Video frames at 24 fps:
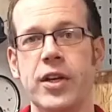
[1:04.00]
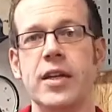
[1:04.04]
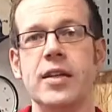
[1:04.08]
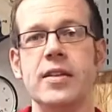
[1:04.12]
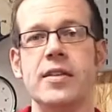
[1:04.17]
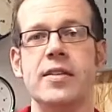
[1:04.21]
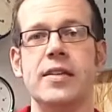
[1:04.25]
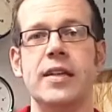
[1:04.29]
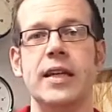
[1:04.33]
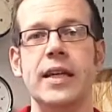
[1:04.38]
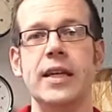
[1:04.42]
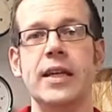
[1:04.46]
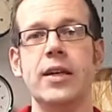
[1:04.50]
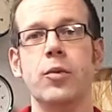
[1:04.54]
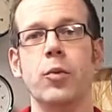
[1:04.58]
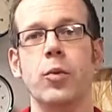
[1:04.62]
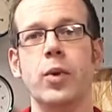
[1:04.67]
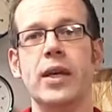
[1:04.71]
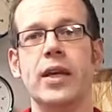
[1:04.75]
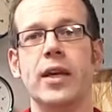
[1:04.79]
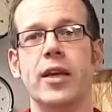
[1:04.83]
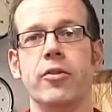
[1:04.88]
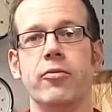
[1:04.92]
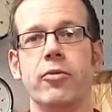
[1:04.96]
can see,
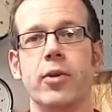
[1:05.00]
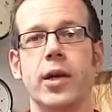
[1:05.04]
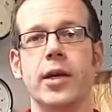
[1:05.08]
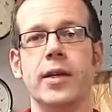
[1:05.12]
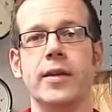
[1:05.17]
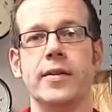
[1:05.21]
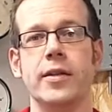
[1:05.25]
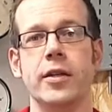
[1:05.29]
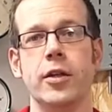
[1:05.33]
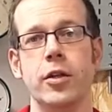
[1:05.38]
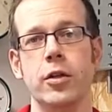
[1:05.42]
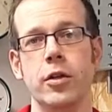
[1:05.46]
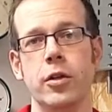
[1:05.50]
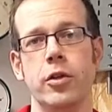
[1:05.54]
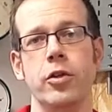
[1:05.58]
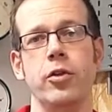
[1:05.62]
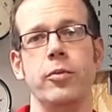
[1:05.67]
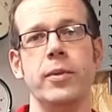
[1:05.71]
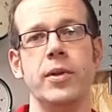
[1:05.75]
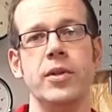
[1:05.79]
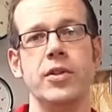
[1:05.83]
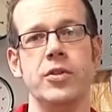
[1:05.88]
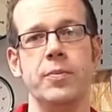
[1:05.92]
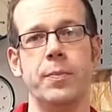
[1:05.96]
we can write
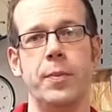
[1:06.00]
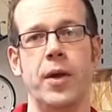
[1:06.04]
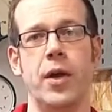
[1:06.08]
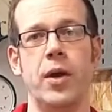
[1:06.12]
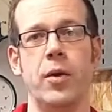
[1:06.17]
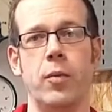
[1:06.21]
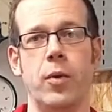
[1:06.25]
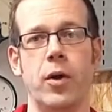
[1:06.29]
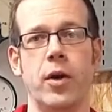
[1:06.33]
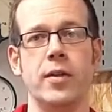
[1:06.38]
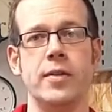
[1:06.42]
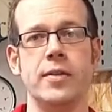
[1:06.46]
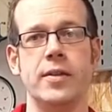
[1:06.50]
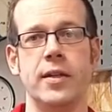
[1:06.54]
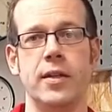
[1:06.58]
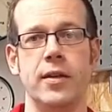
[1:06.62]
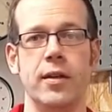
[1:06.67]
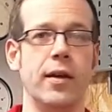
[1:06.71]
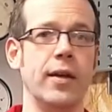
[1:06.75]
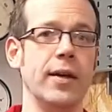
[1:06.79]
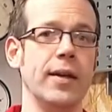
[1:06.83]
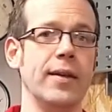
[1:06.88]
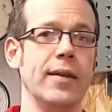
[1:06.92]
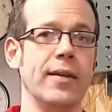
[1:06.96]
lumens per watt
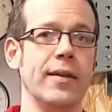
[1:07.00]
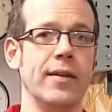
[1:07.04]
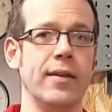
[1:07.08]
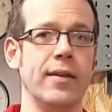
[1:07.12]
like